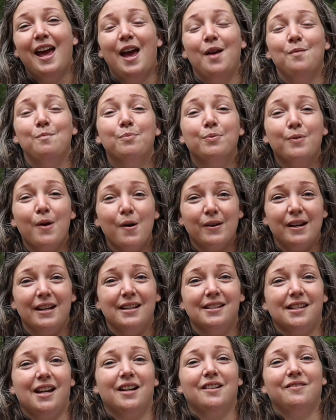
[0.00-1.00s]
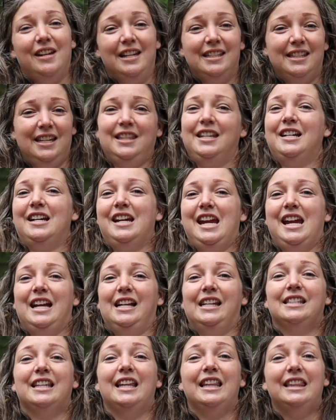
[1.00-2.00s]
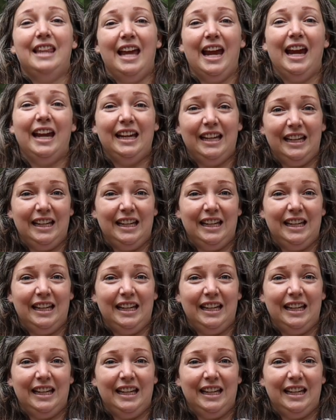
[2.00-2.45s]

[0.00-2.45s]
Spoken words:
and protists are raising their hands that they